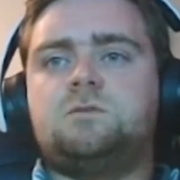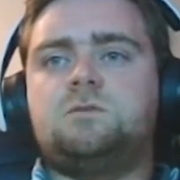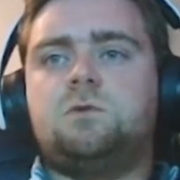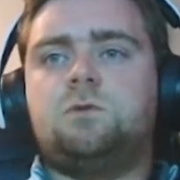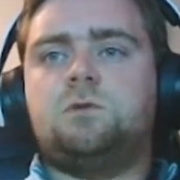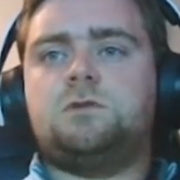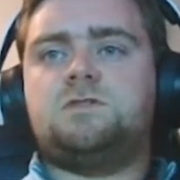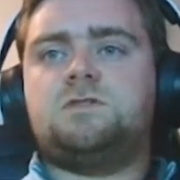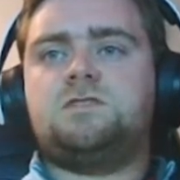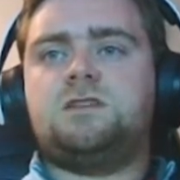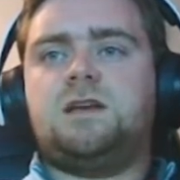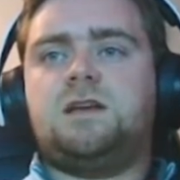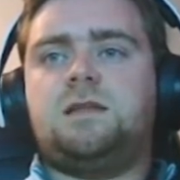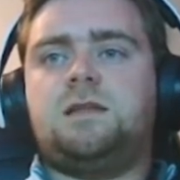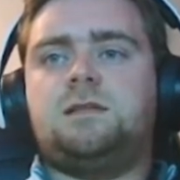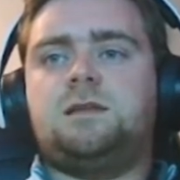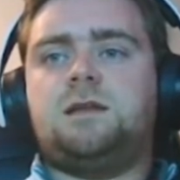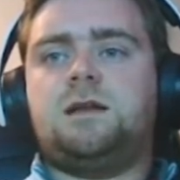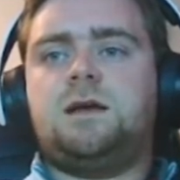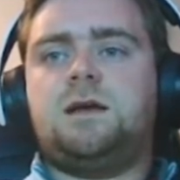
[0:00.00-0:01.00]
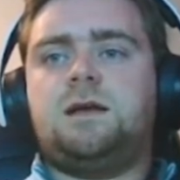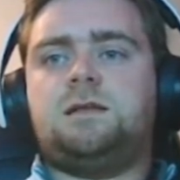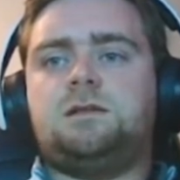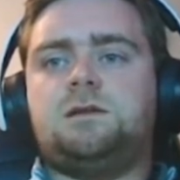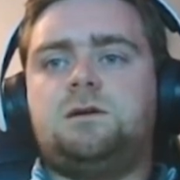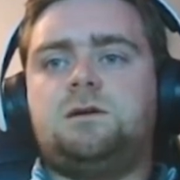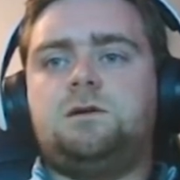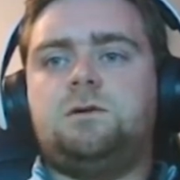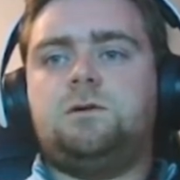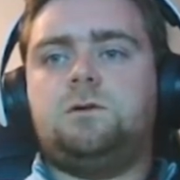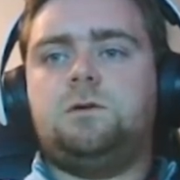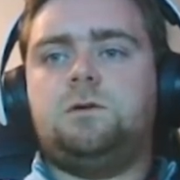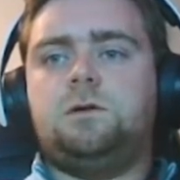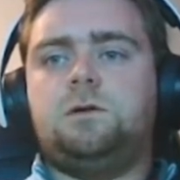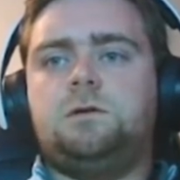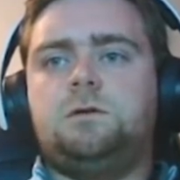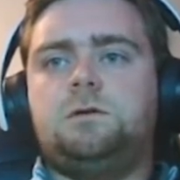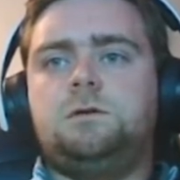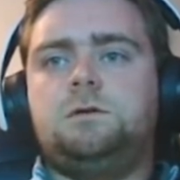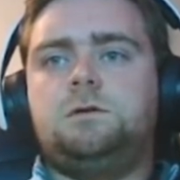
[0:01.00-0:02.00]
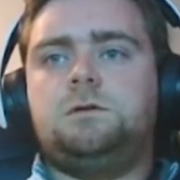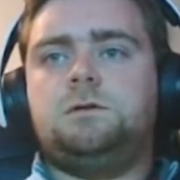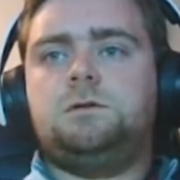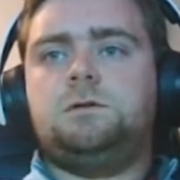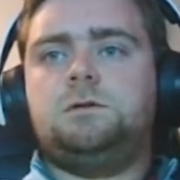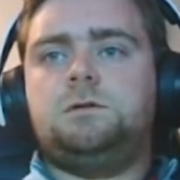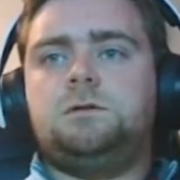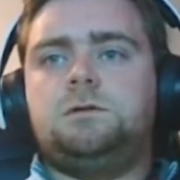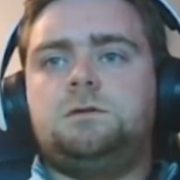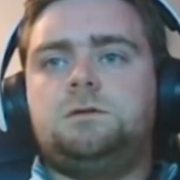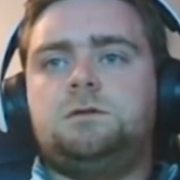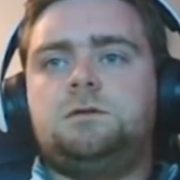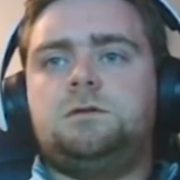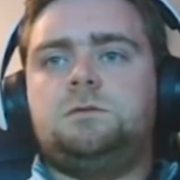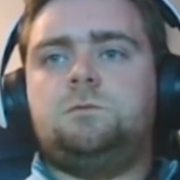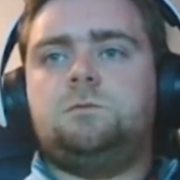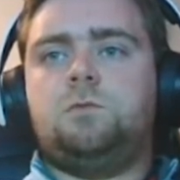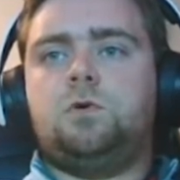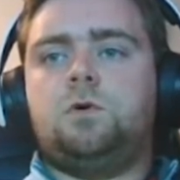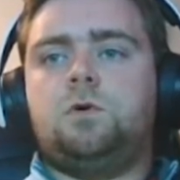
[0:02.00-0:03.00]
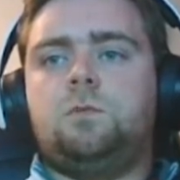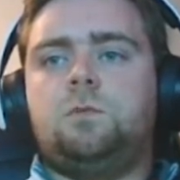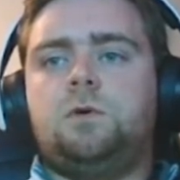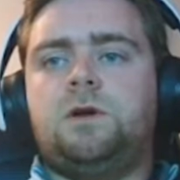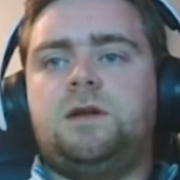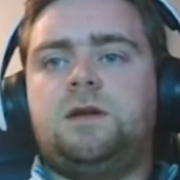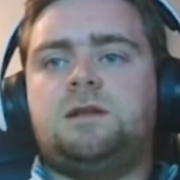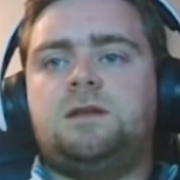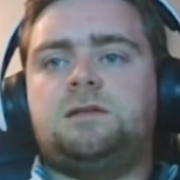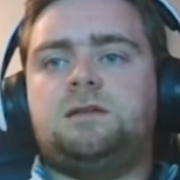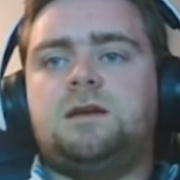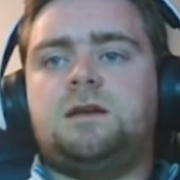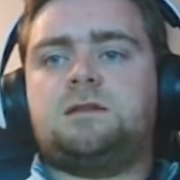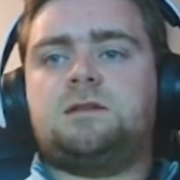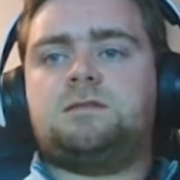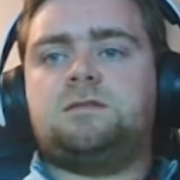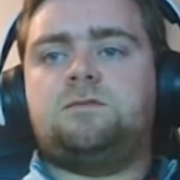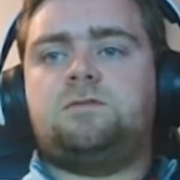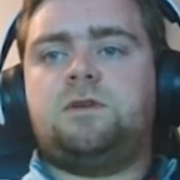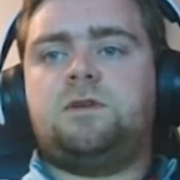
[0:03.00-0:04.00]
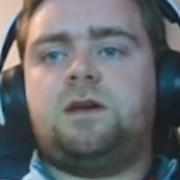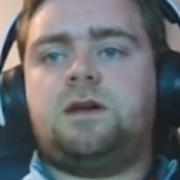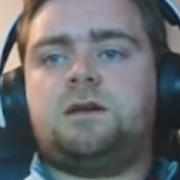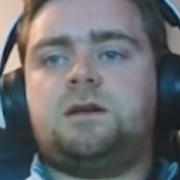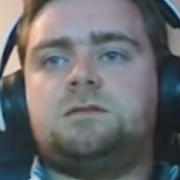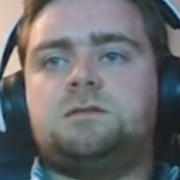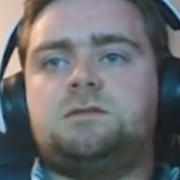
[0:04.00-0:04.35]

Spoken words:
but once again then at the hole more break takes effect.